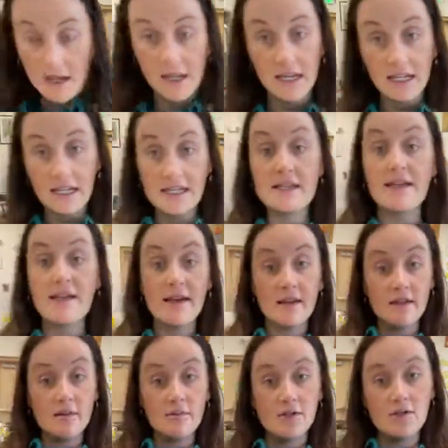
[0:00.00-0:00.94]
get it to
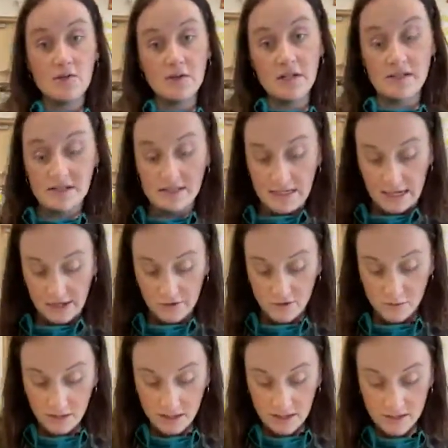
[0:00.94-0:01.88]
that in-between
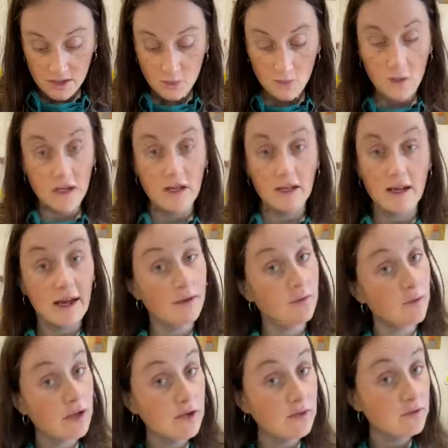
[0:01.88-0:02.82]
stage, because again,
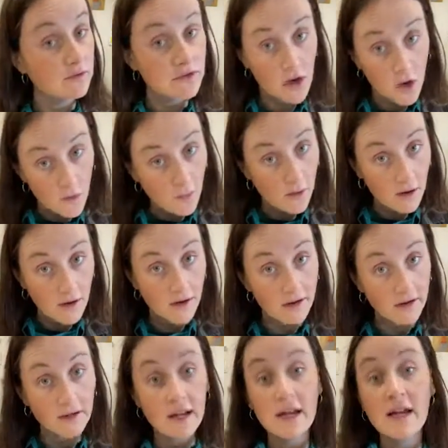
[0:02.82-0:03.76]
what you don't
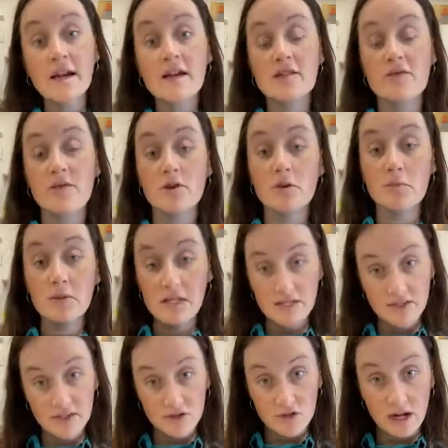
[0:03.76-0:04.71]
want is for your
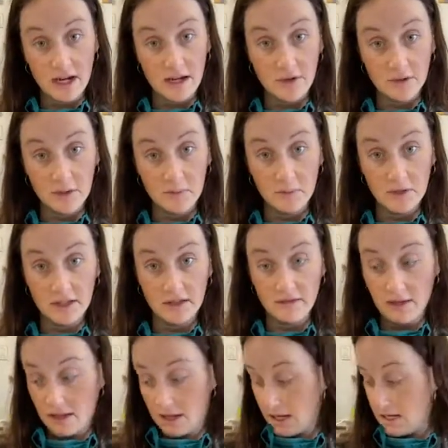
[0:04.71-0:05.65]
piece to dry out
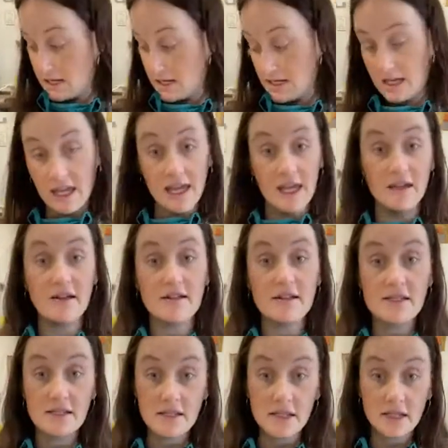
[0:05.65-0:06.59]
completely. And I
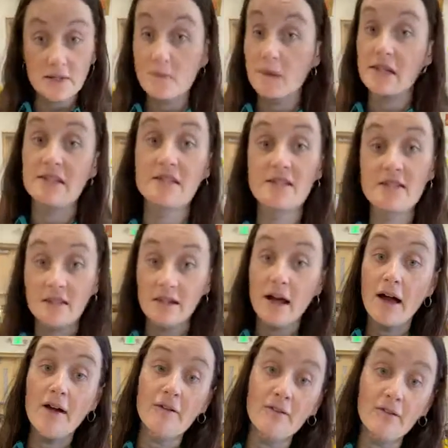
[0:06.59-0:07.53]
cannot express this
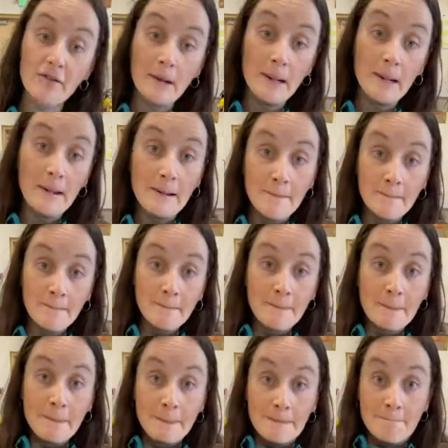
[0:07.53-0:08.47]
enough,
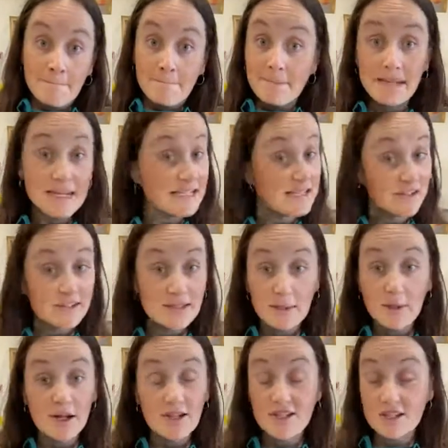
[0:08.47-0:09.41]
but I still see
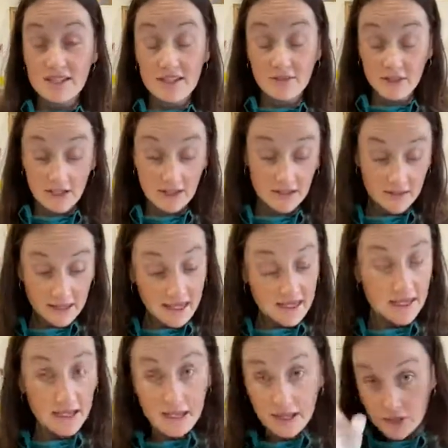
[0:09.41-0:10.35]
projects every year
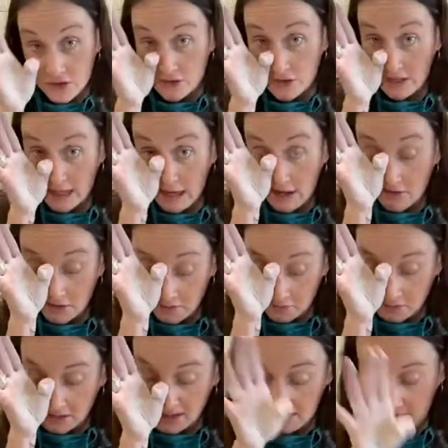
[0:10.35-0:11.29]
that dry out
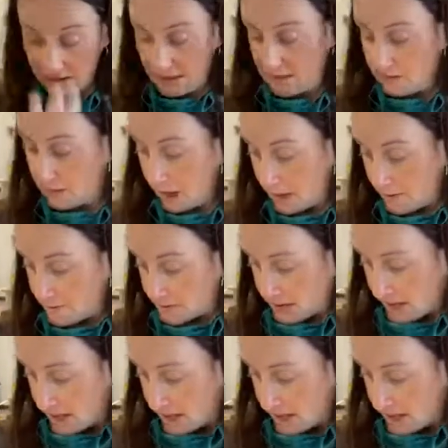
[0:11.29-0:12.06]
completely, okay?